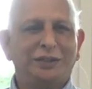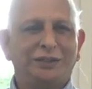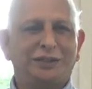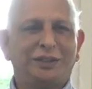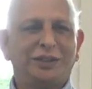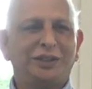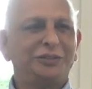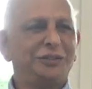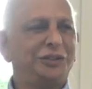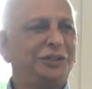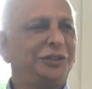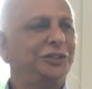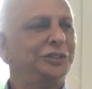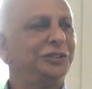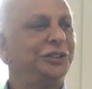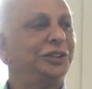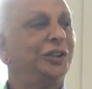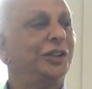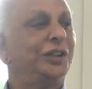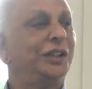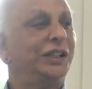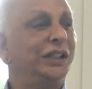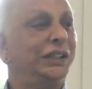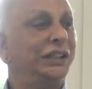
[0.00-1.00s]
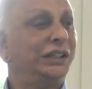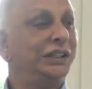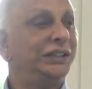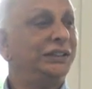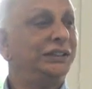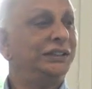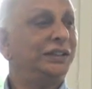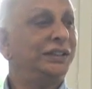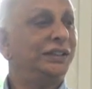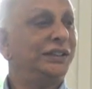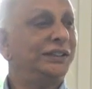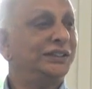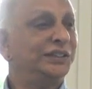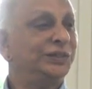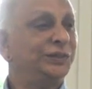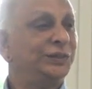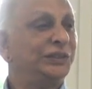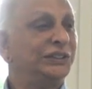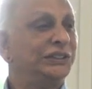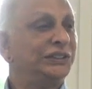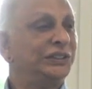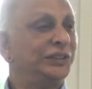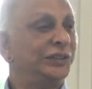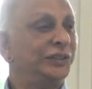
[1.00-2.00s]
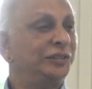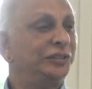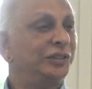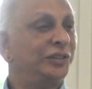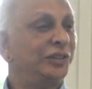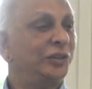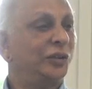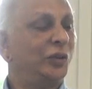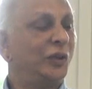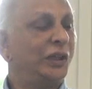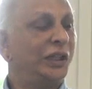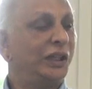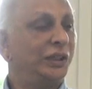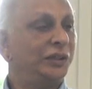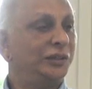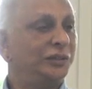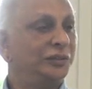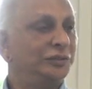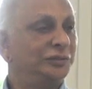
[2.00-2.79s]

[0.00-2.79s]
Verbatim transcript: Now you are a lit Christmas tree for a while,